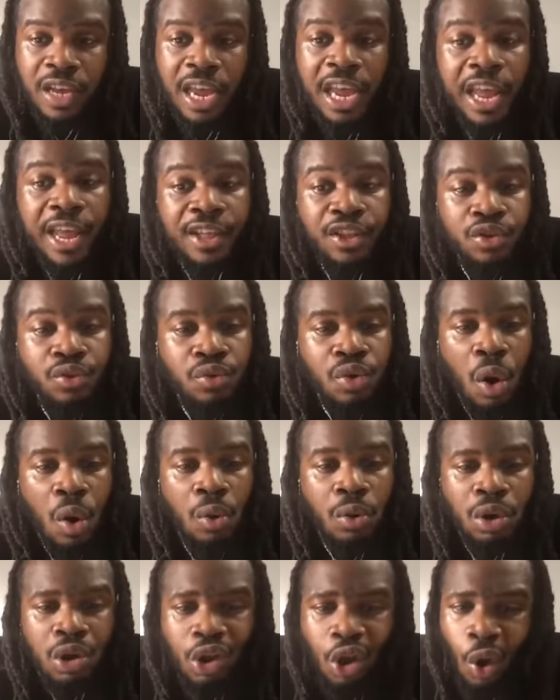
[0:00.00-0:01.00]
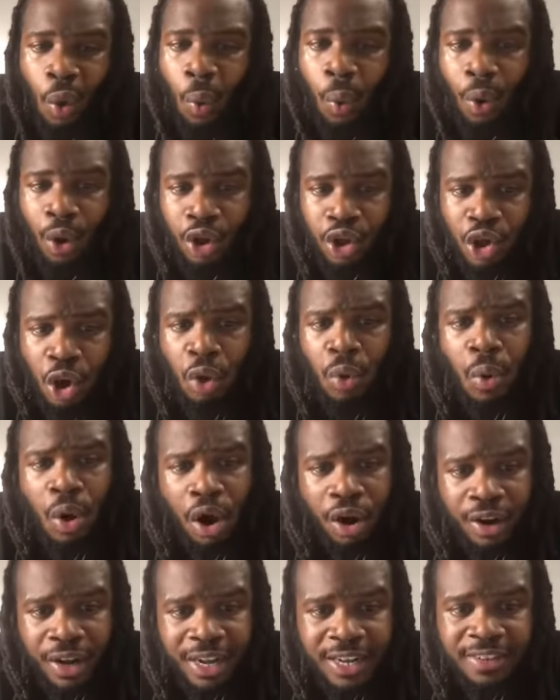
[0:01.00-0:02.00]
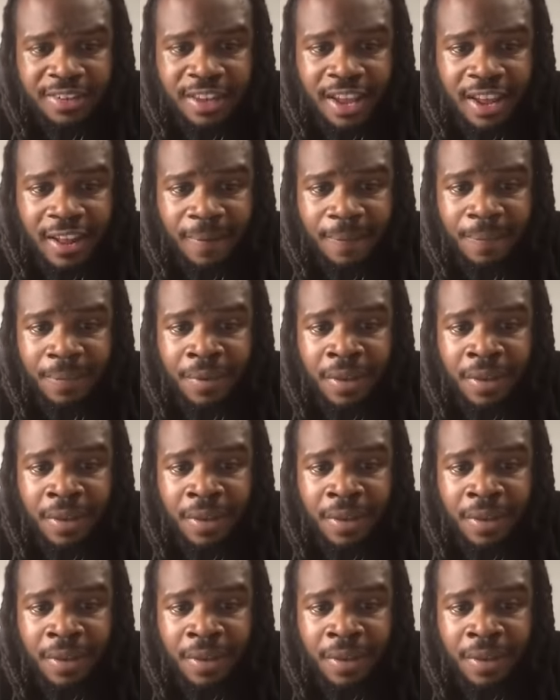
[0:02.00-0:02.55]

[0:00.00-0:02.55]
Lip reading: and you're going to lower your water intake.